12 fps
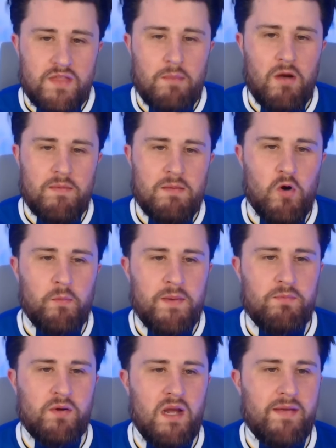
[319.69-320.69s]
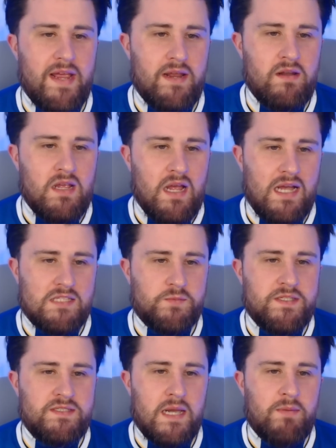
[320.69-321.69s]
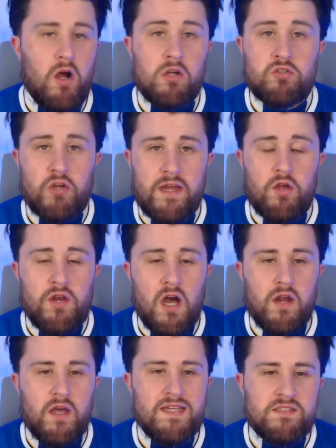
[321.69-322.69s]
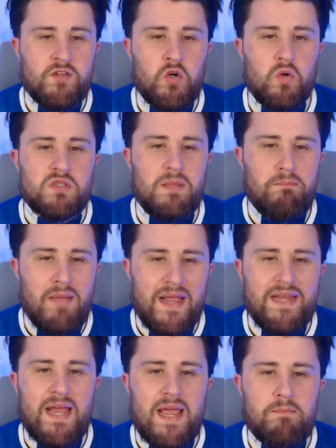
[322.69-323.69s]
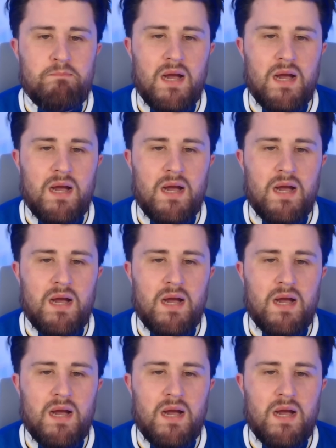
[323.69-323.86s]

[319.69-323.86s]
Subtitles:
There might be more people coming in, as we said. But Andre Onana is, of course, the main name.